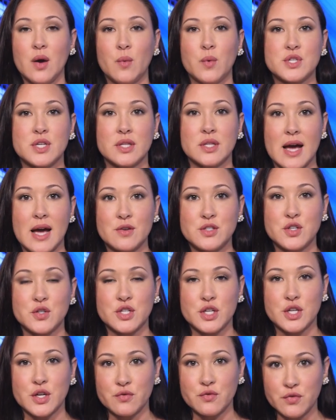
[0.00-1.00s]
which allows you
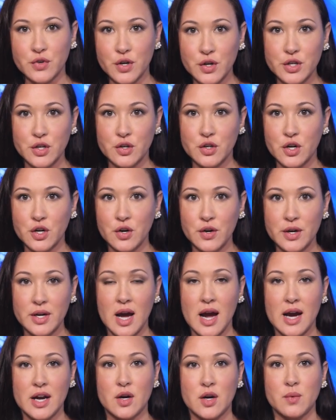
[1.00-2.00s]
to convert your current
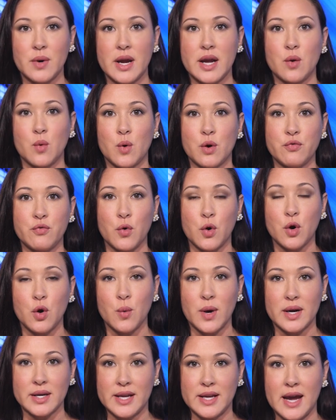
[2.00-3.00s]
IRA or
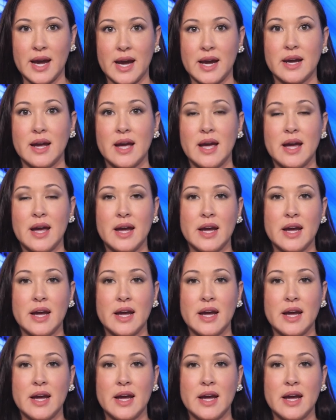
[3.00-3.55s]
401k